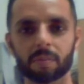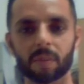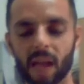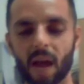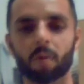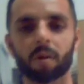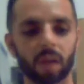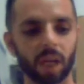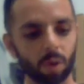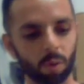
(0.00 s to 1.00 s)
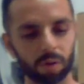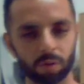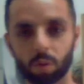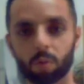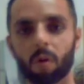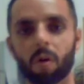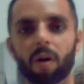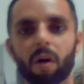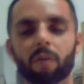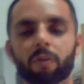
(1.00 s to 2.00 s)
Now, so
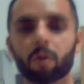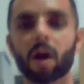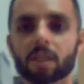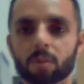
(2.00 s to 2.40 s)
for us,